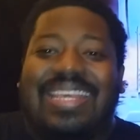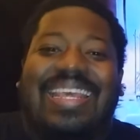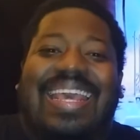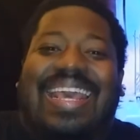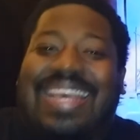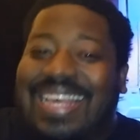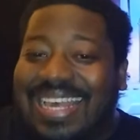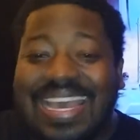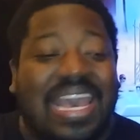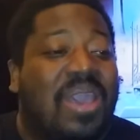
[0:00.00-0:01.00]

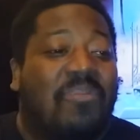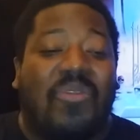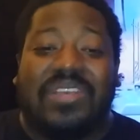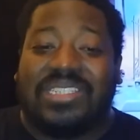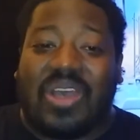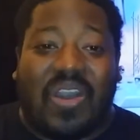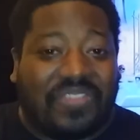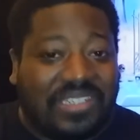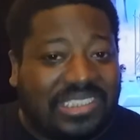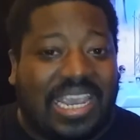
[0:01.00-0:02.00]
movie is off
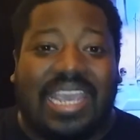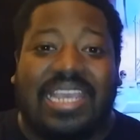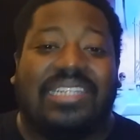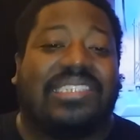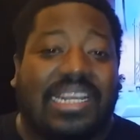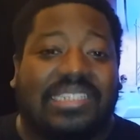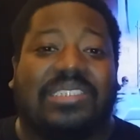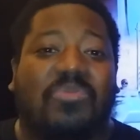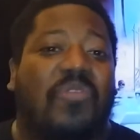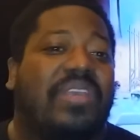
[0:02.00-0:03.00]
the chain. Check this
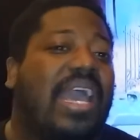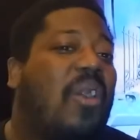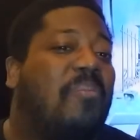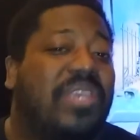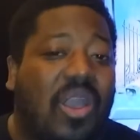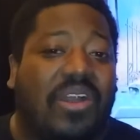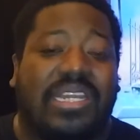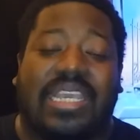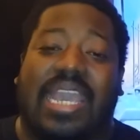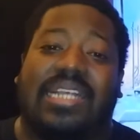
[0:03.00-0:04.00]
movie out, Beyond the
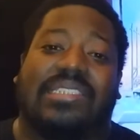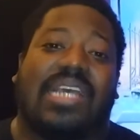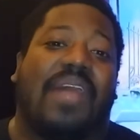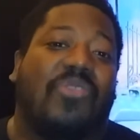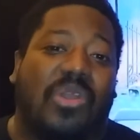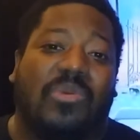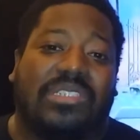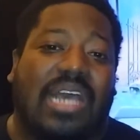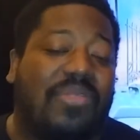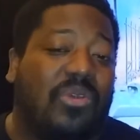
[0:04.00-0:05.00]
Gates. I thought it was
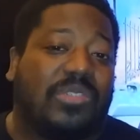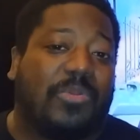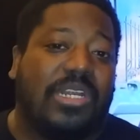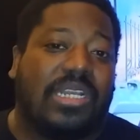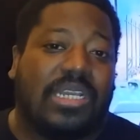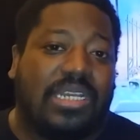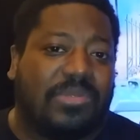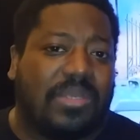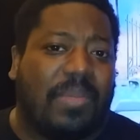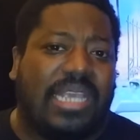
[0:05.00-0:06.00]
I thought it was pretty good. It
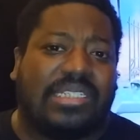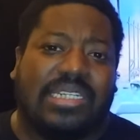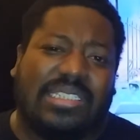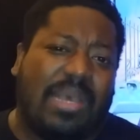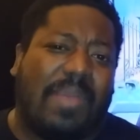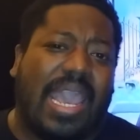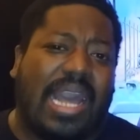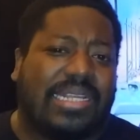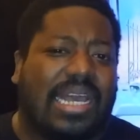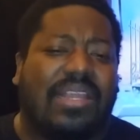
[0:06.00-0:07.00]
was amazing. It's up my
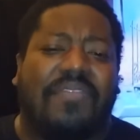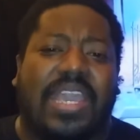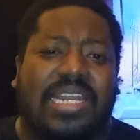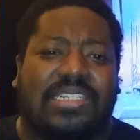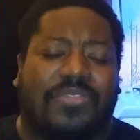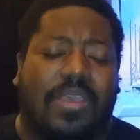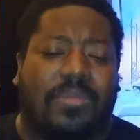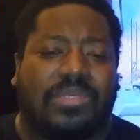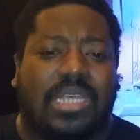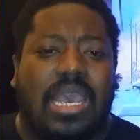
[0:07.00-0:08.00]
alley. I love 80s
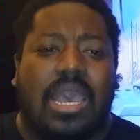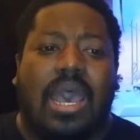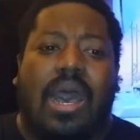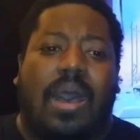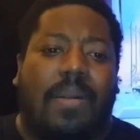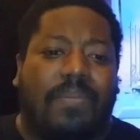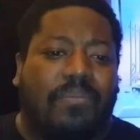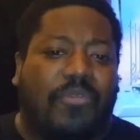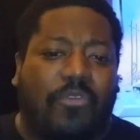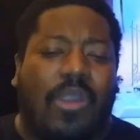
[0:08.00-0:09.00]
films. Um,
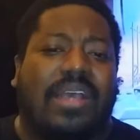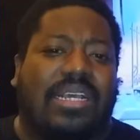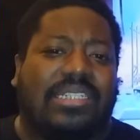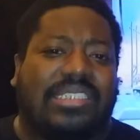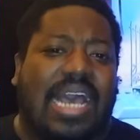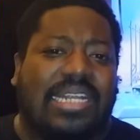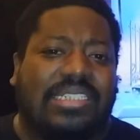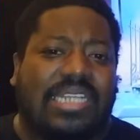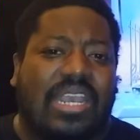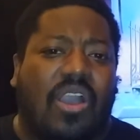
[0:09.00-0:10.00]
before I assign this
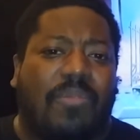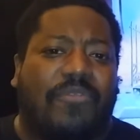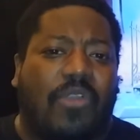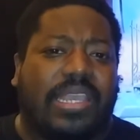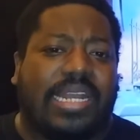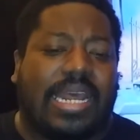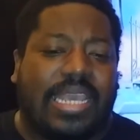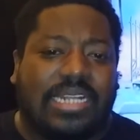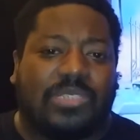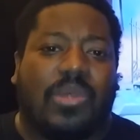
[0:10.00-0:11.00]
thing off, before I get out
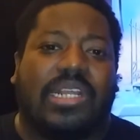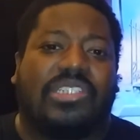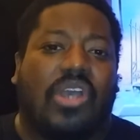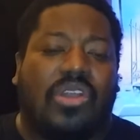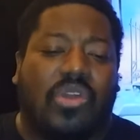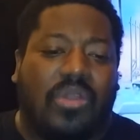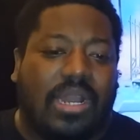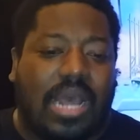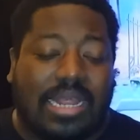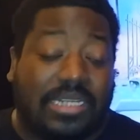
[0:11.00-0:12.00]
here, I just want to let y'all know
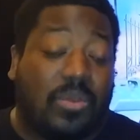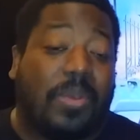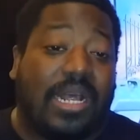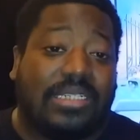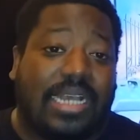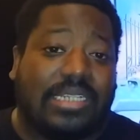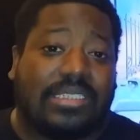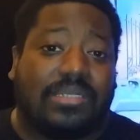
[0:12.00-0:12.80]
that I like to apologize